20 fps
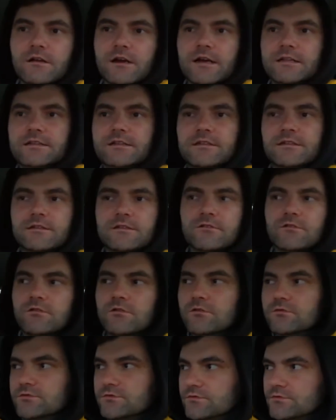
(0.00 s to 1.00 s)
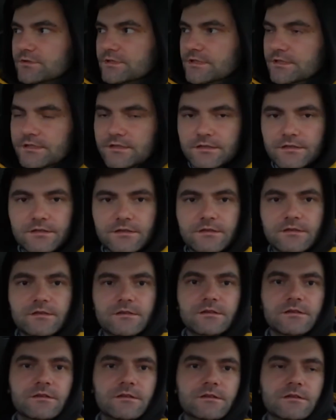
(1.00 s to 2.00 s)
I didn't go to the
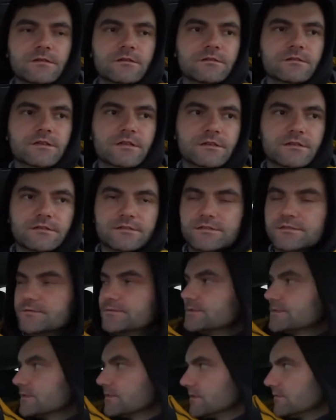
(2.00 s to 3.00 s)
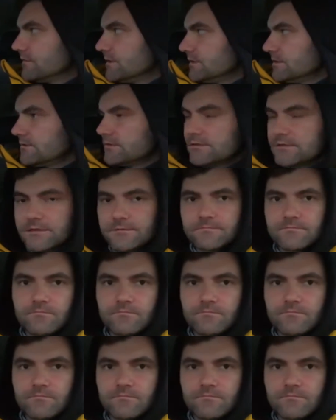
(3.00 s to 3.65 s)
dealership service.